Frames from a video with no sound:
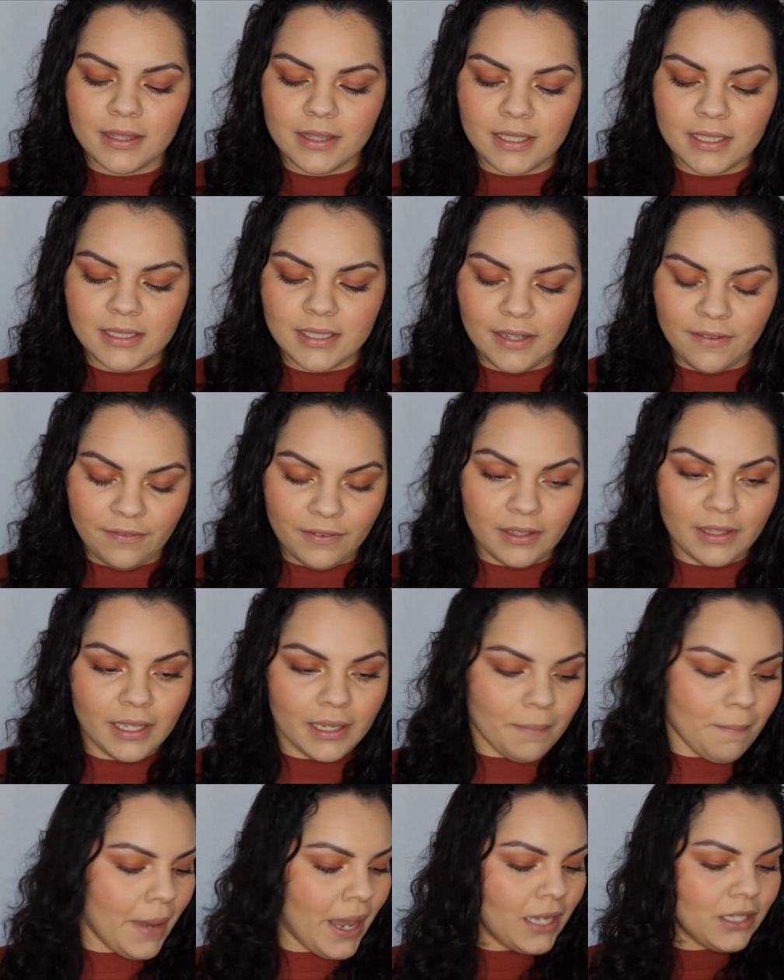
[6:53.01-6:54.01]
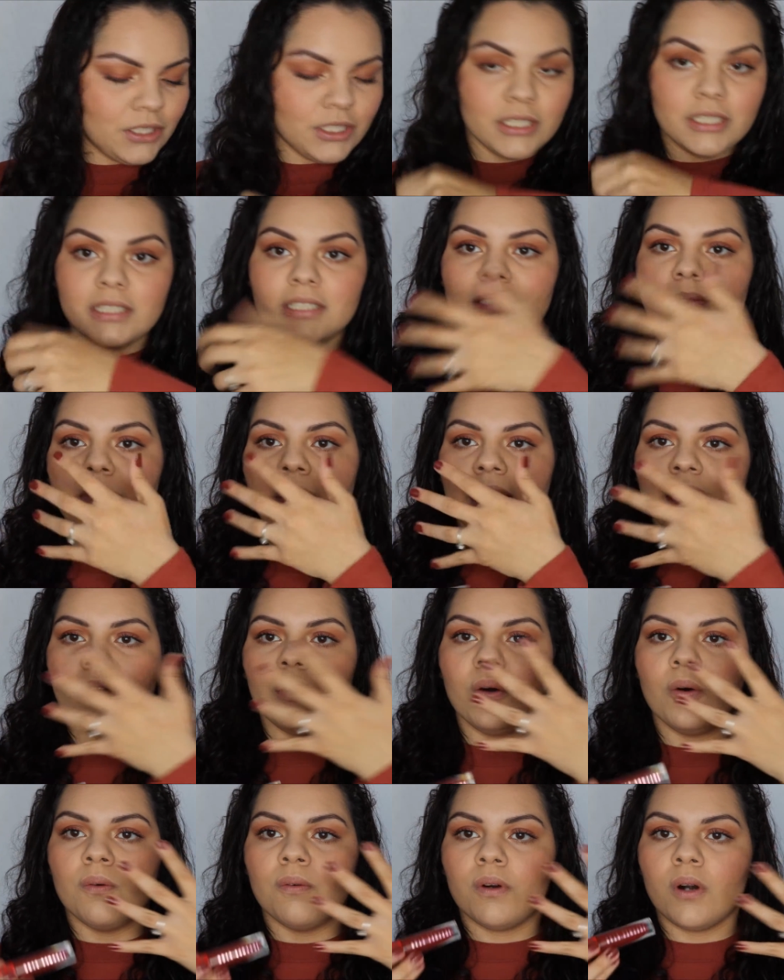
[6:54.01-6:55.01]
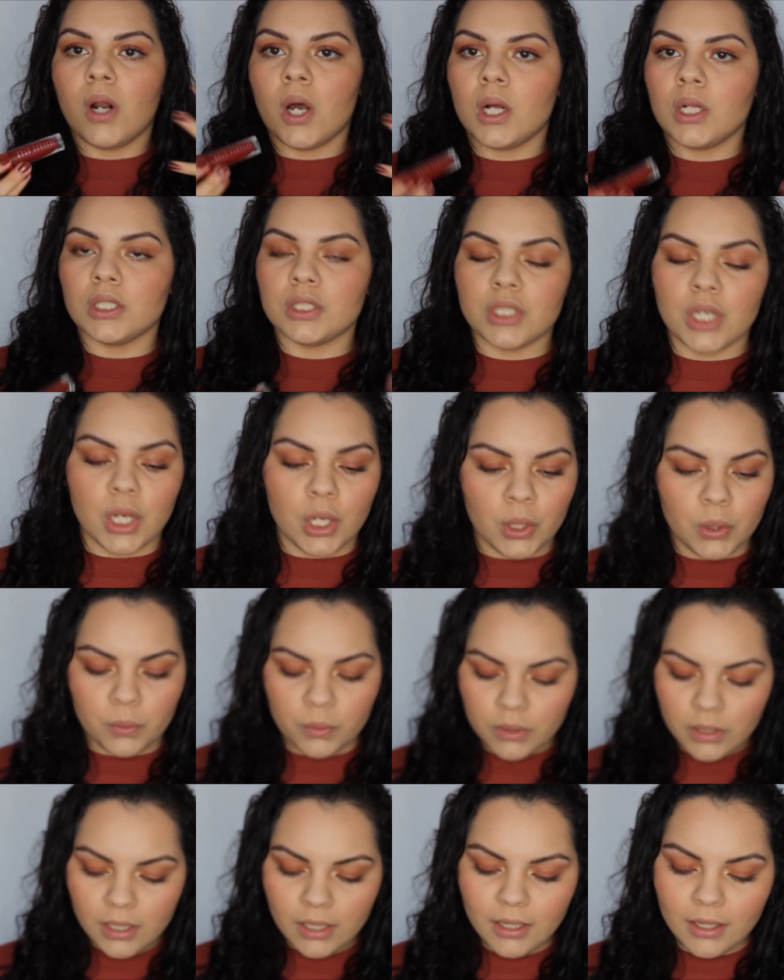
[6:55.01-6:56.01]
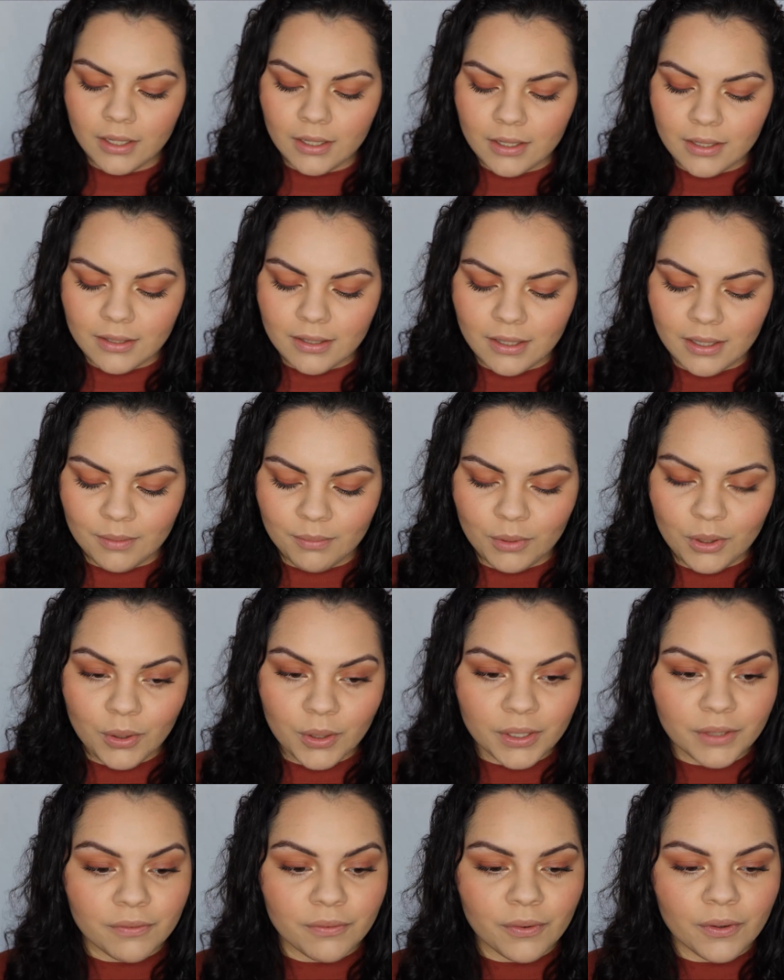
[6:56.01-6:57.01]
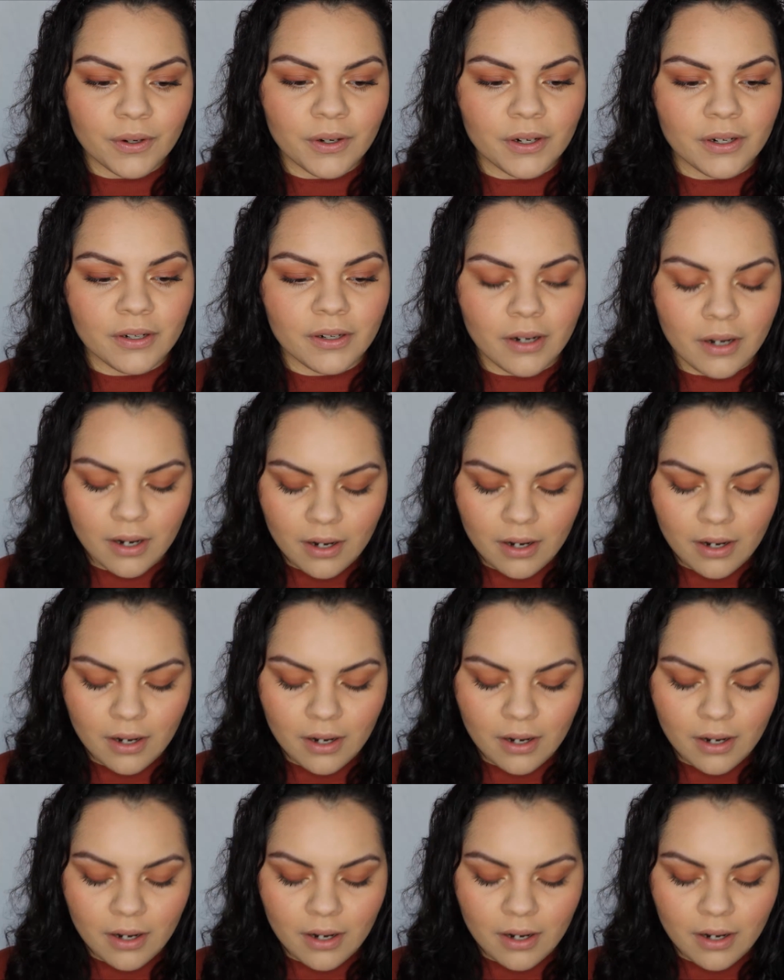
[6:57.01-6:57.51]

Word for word: this I feel like matches my overall tone that I'm going for.